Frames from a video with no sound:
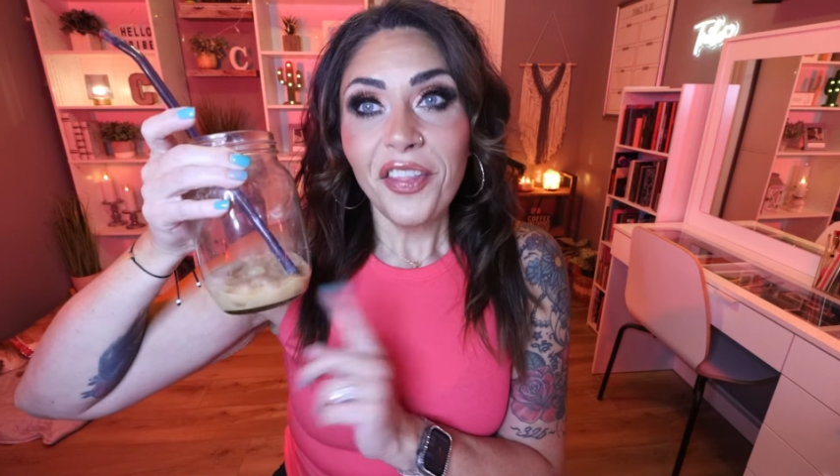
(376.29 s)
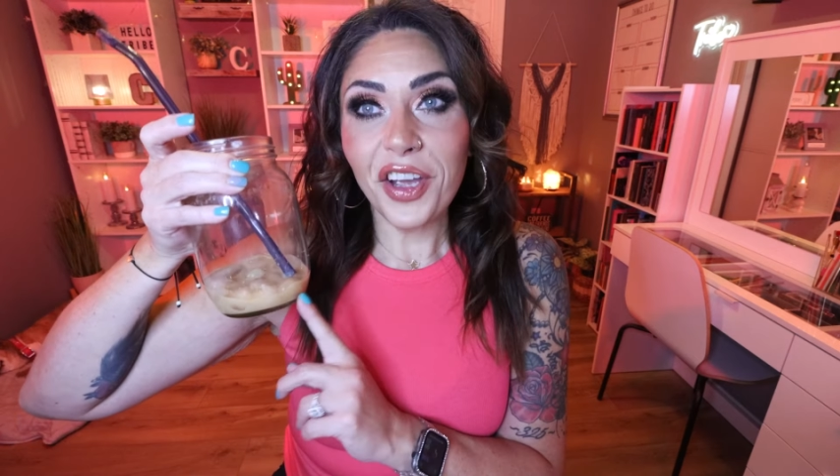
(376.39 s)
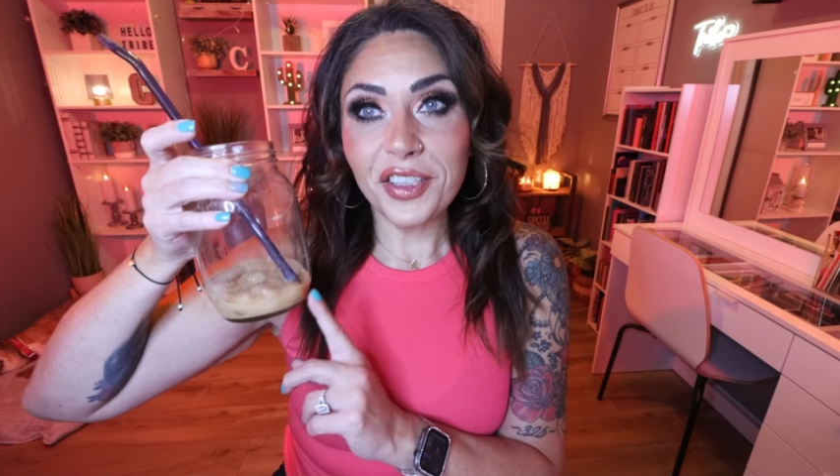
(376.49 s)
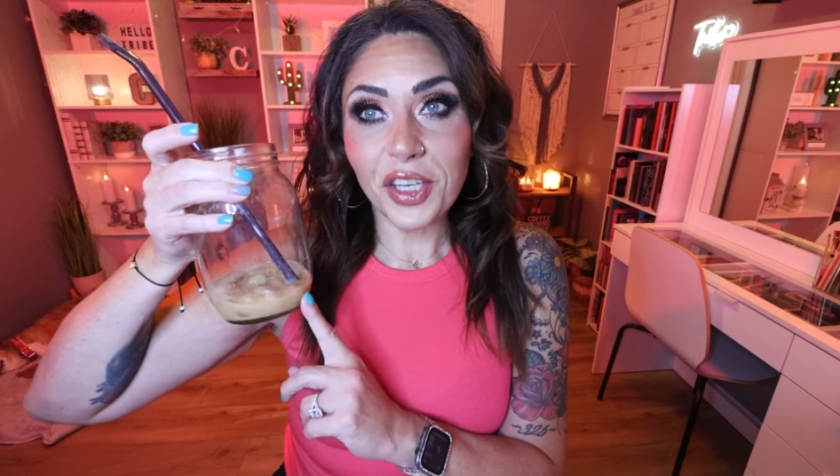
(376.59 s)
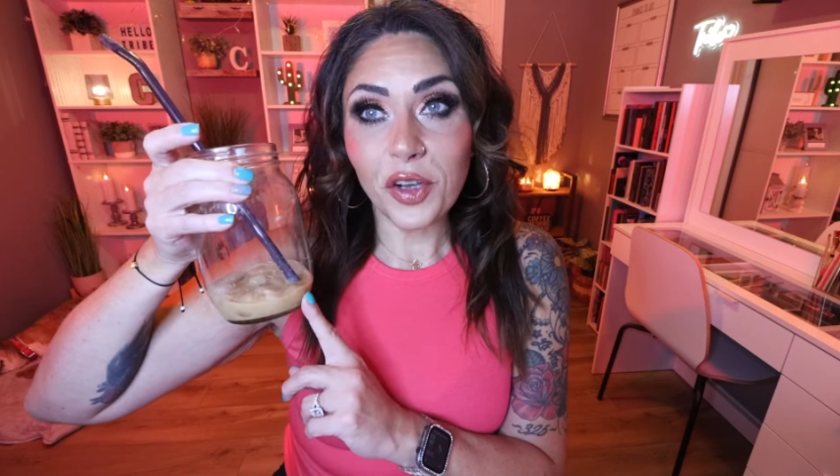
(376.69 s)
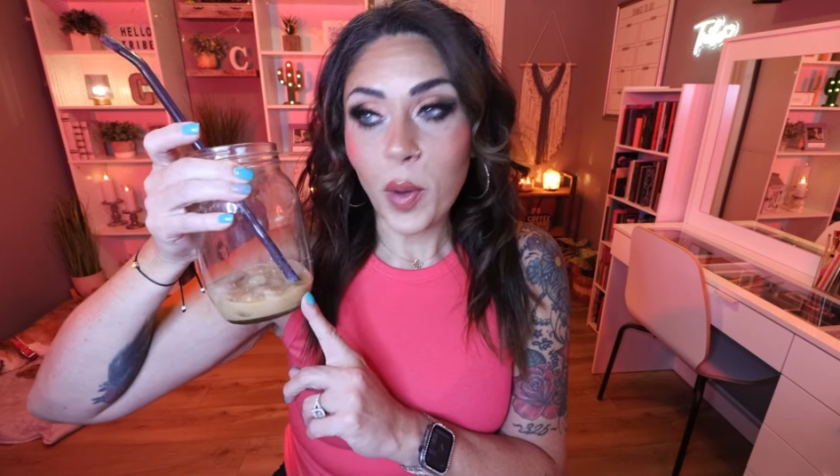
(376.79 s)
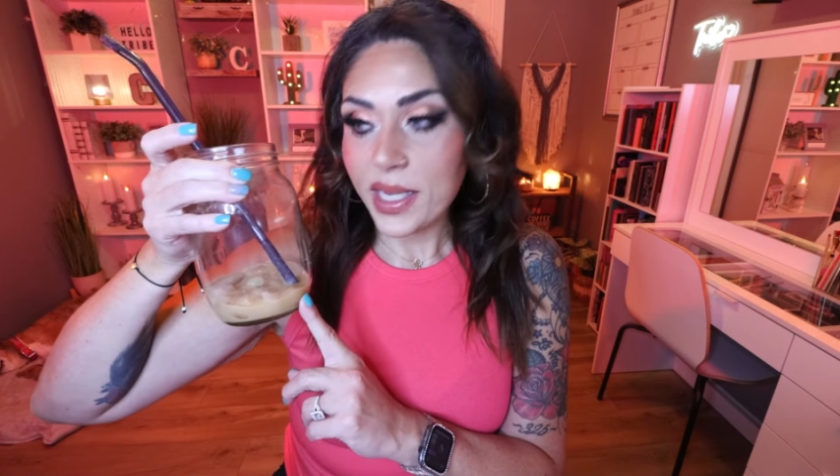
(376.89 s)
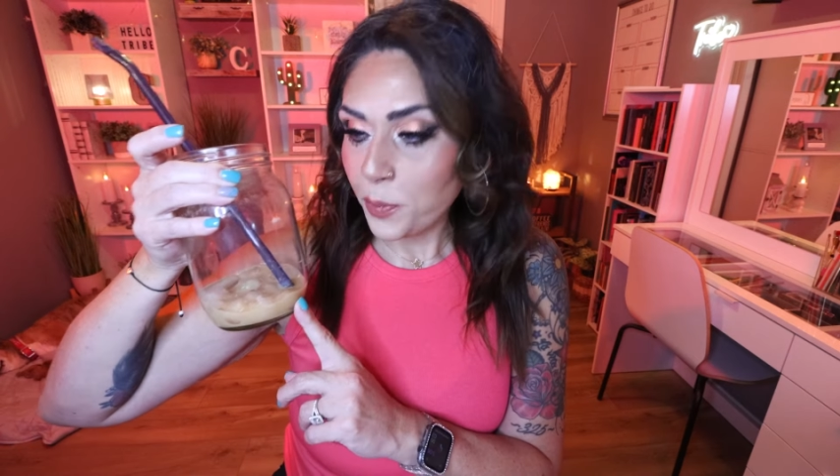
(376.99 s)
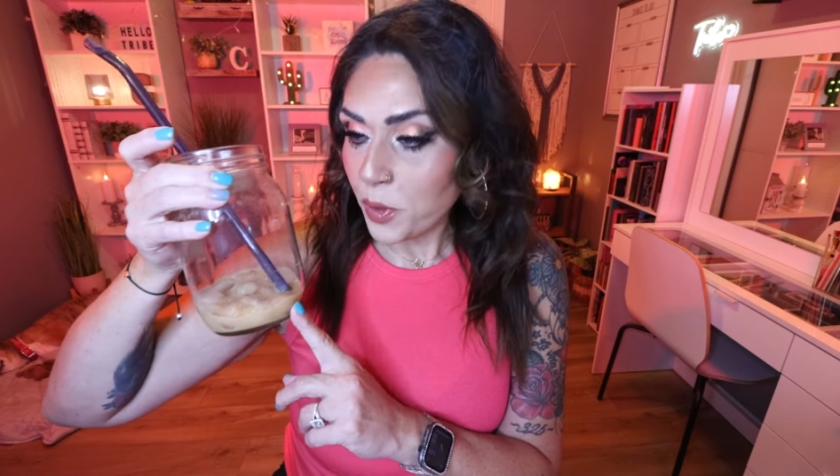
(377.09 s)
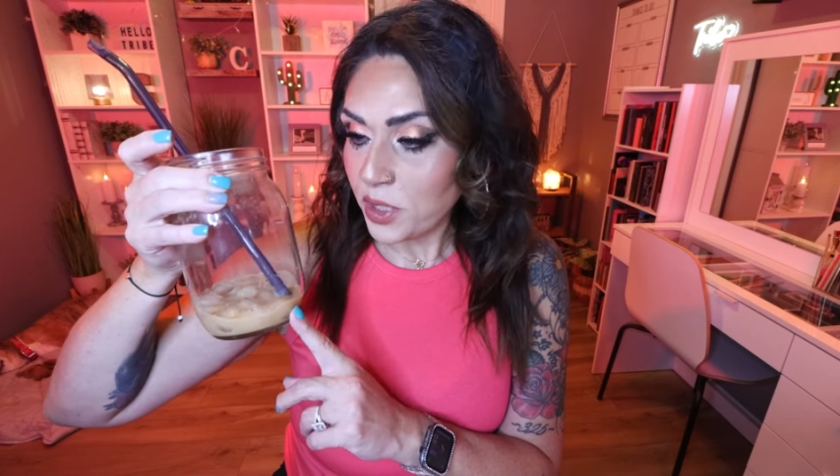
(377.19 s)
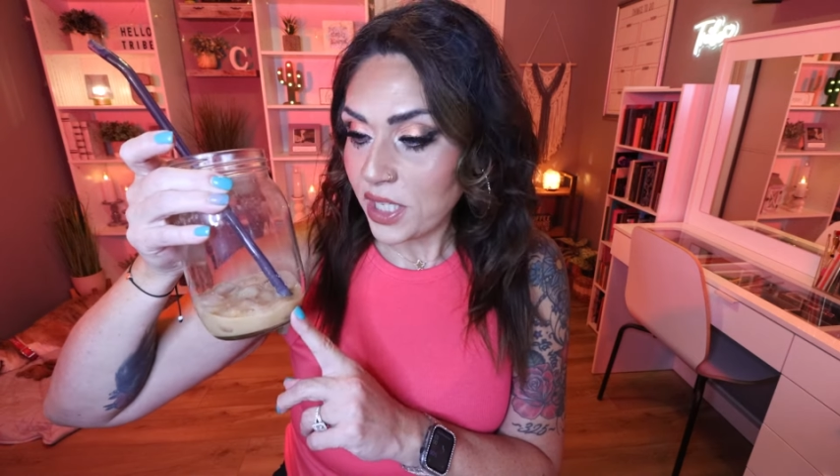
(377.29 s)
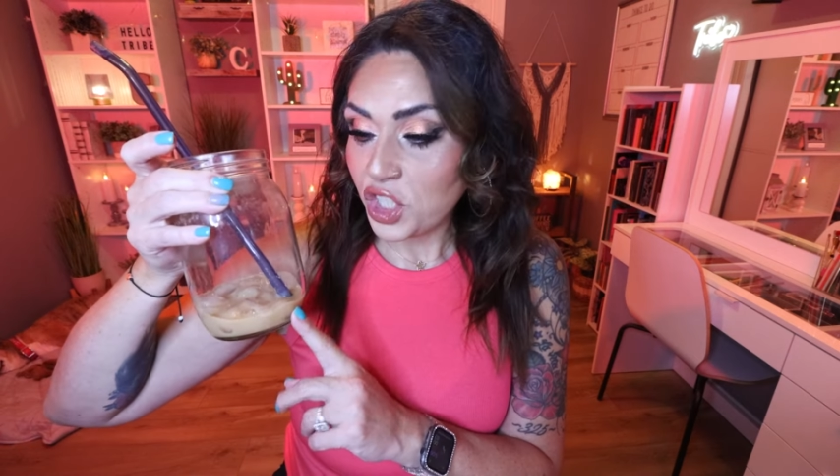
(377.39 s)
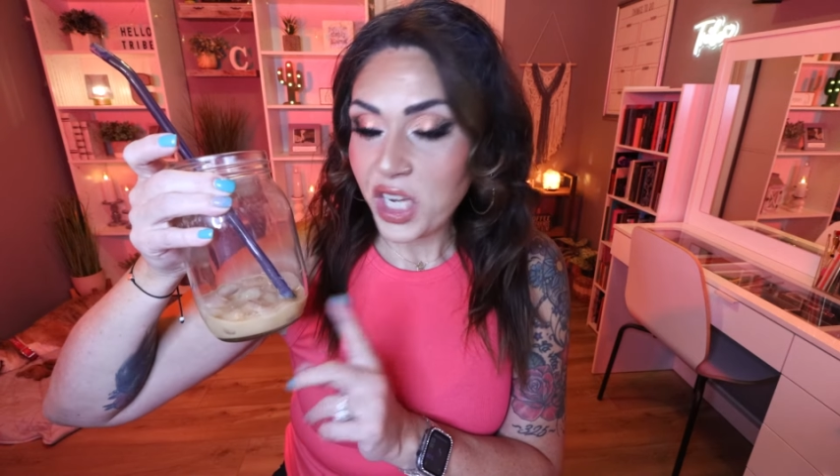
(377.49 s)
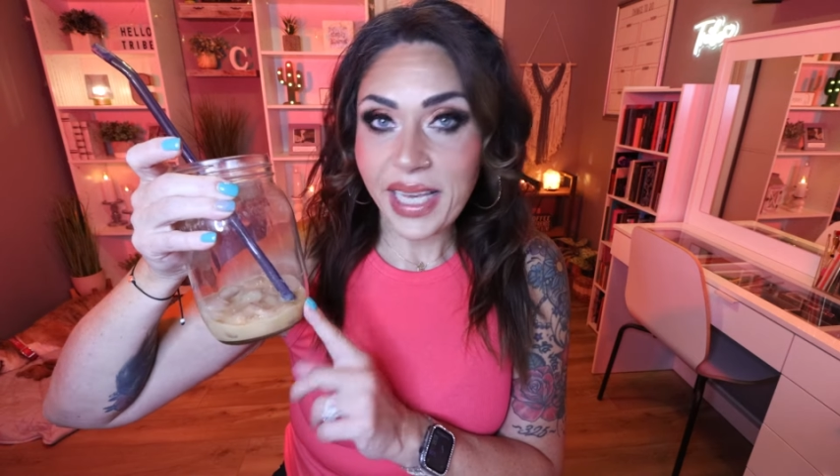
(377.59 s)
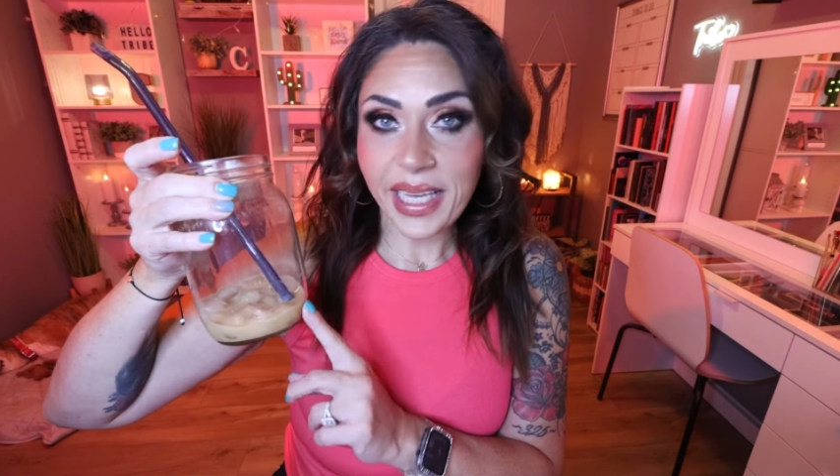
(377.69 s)
There's a Quest protein
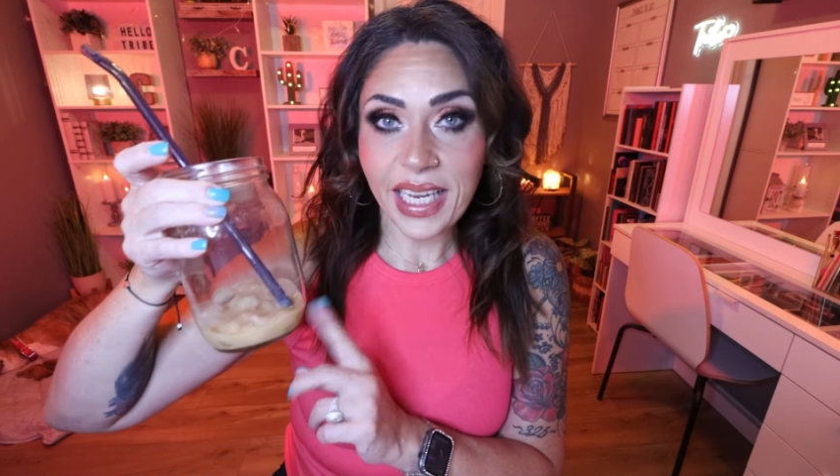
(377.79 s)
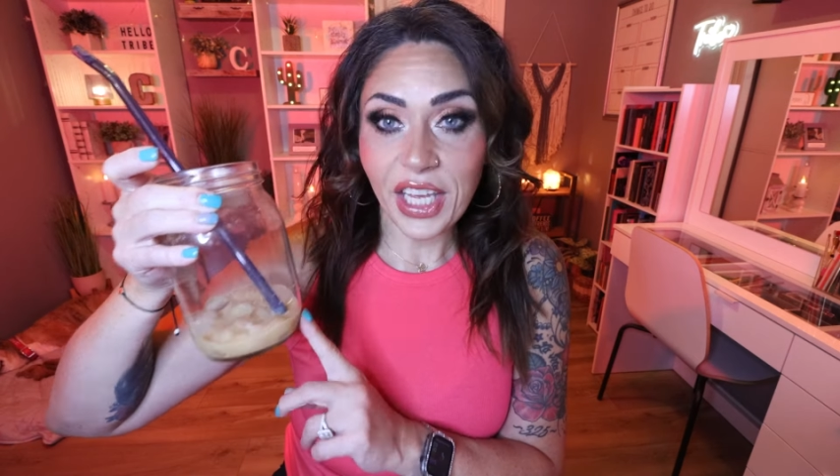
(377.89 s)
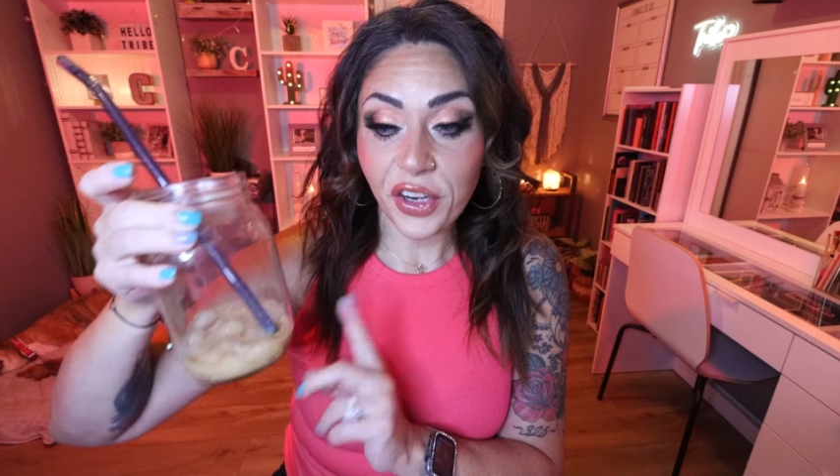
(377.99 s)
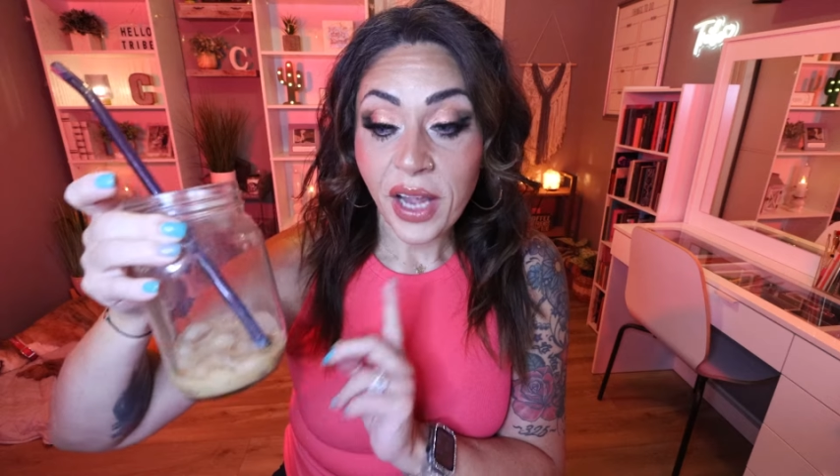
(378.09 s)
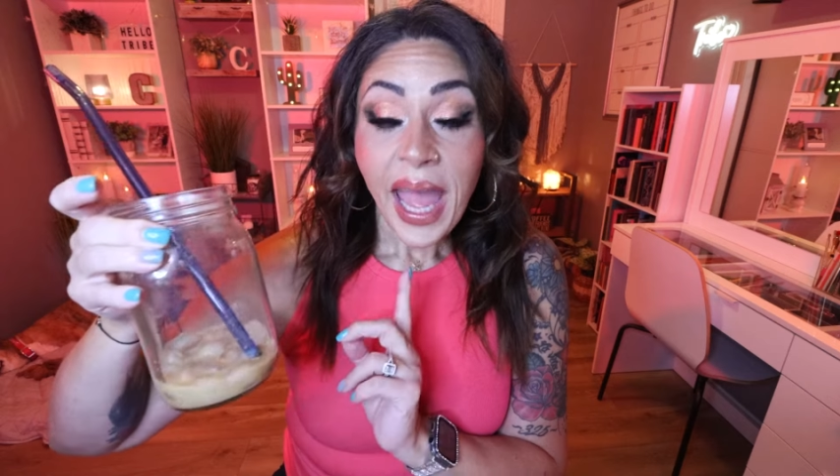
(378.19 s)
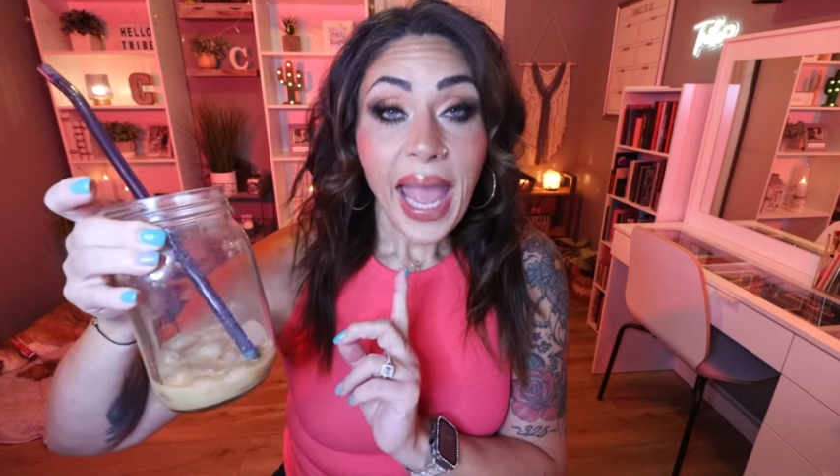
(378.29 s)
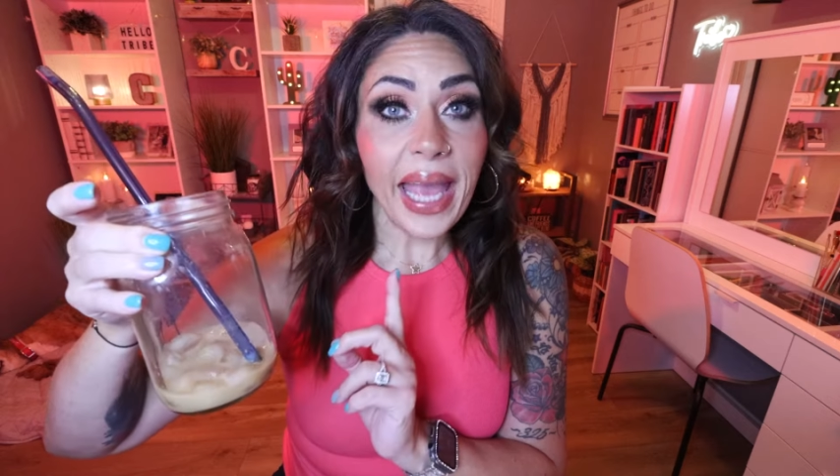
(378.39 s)
shake in here